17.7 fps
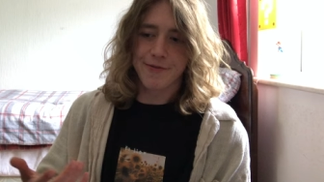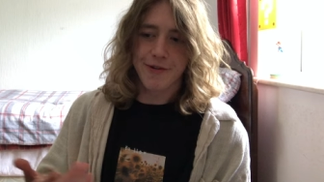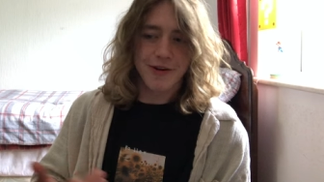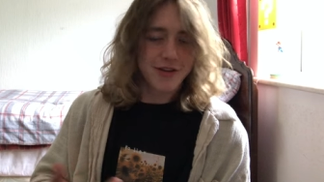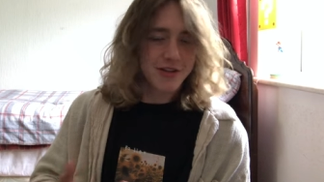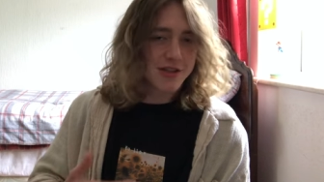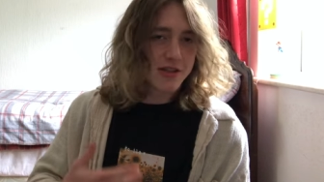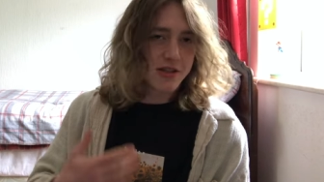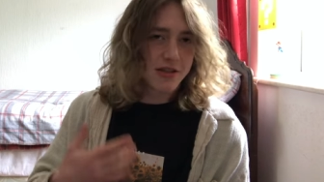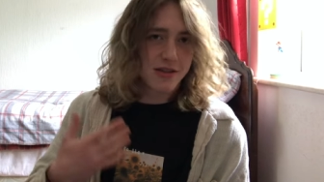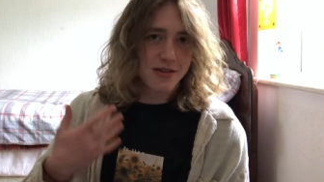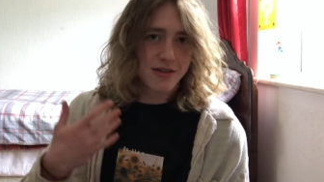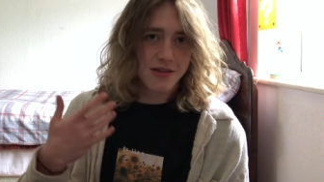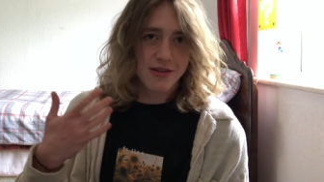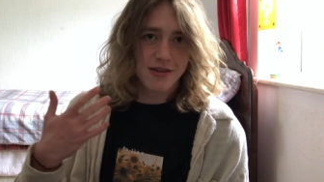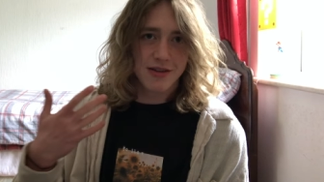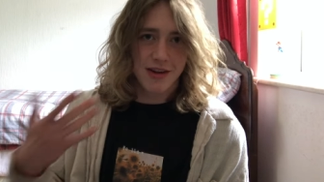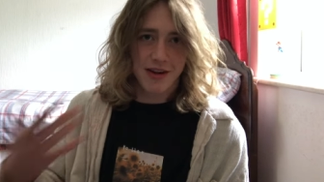first,
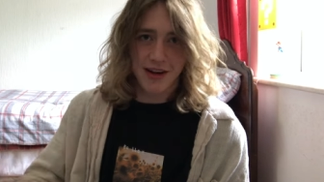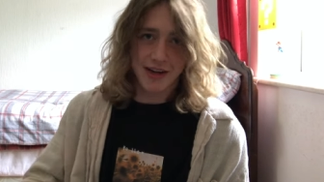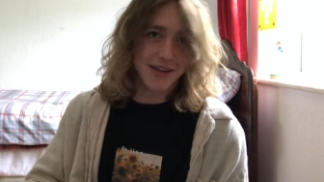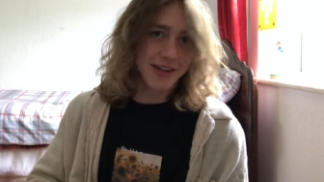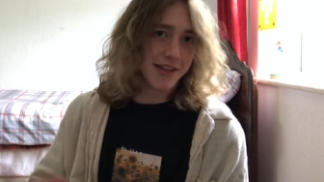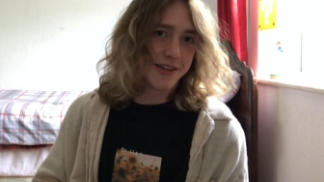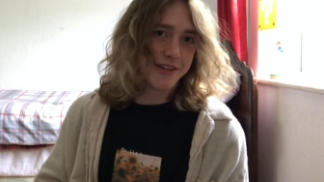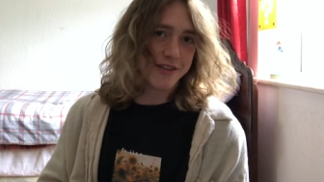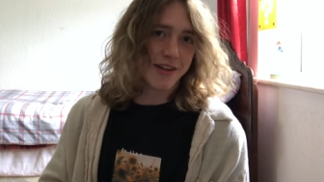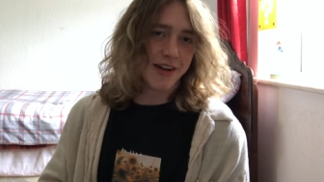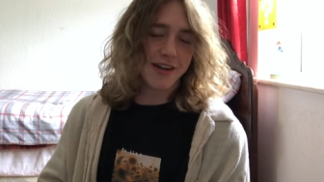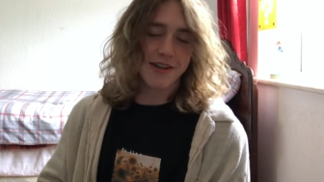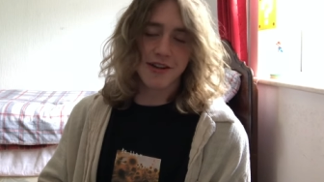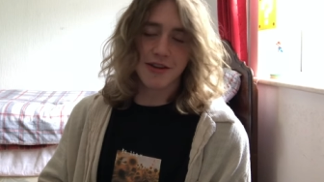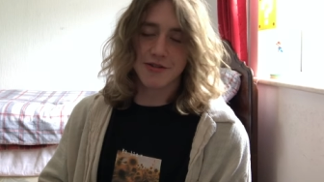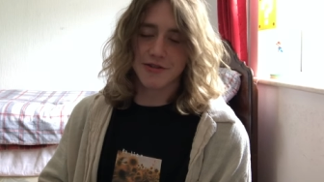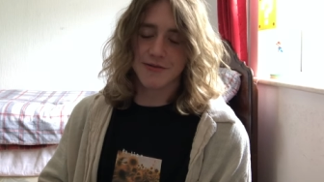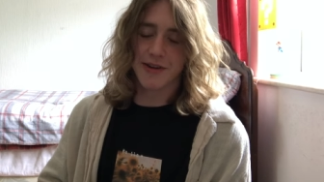I didn't like
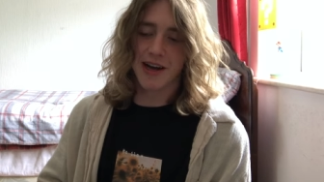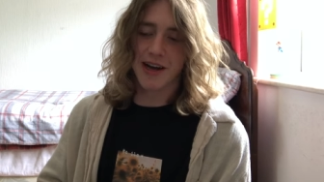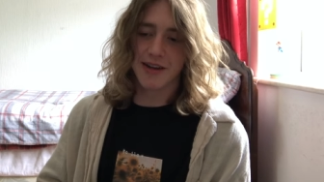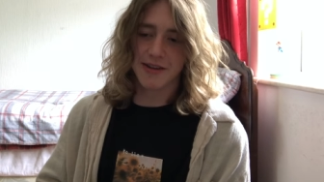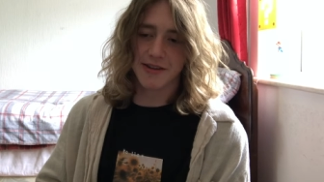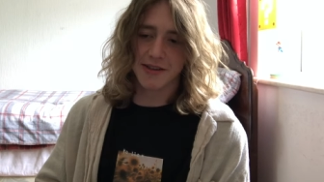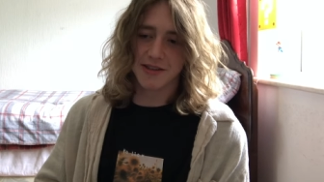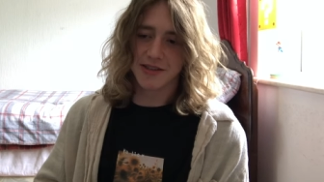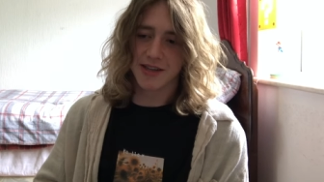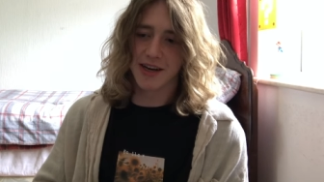those valleys.